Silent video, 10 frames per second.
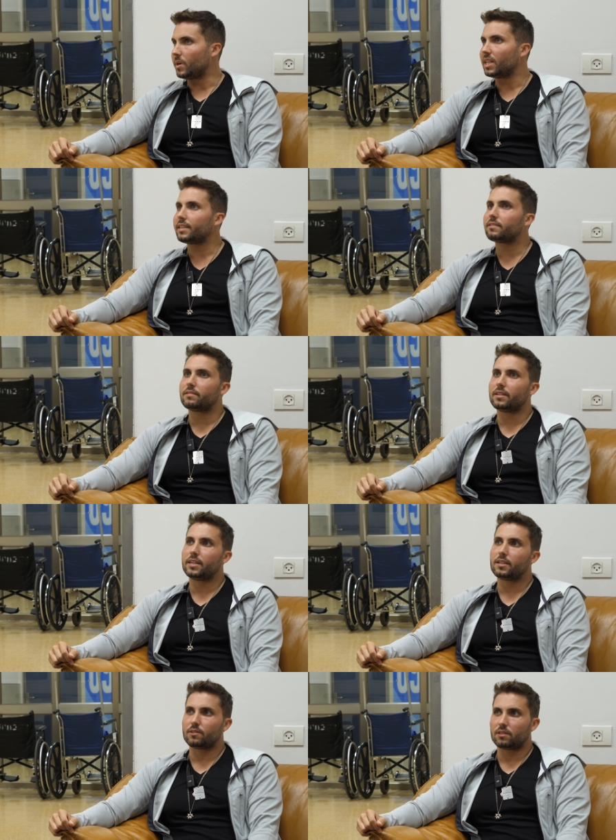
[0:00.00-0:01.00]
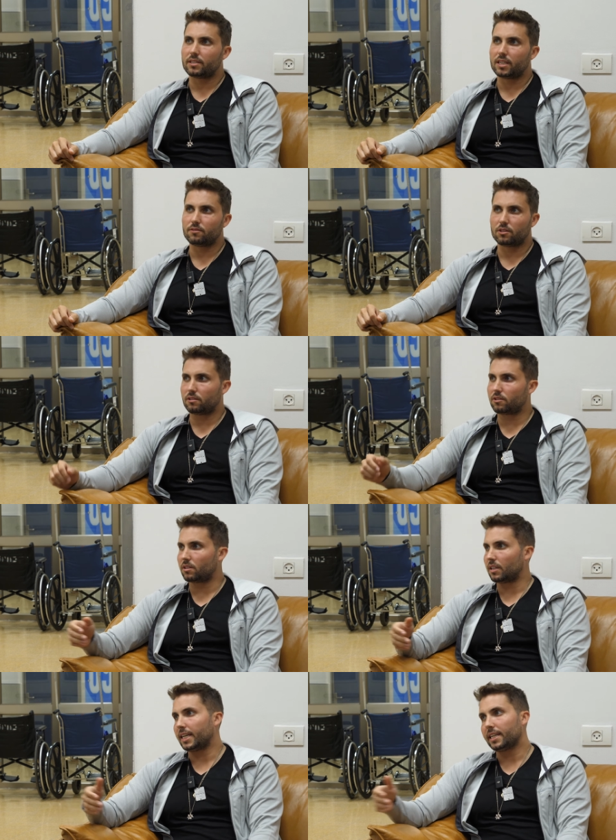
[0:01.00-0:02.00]
We like to think of ourselves in a
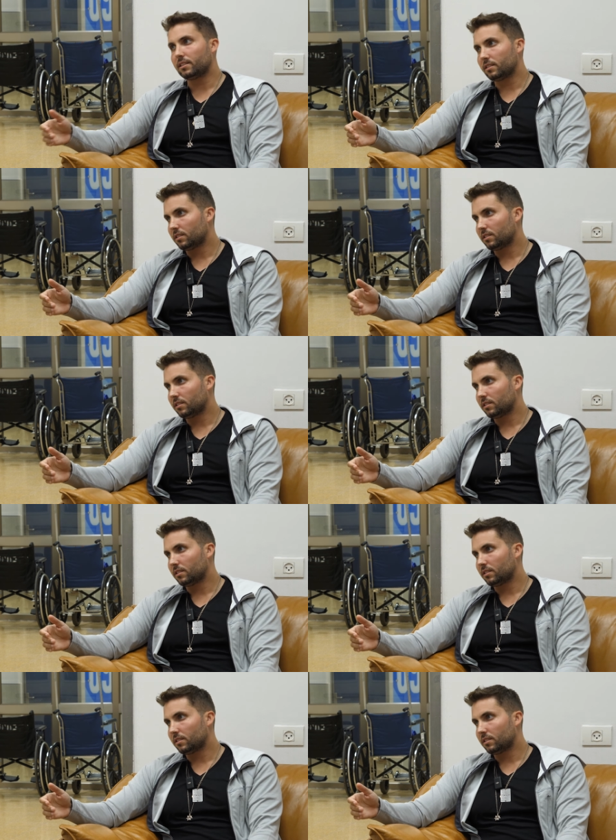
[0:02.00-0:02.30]
certain light,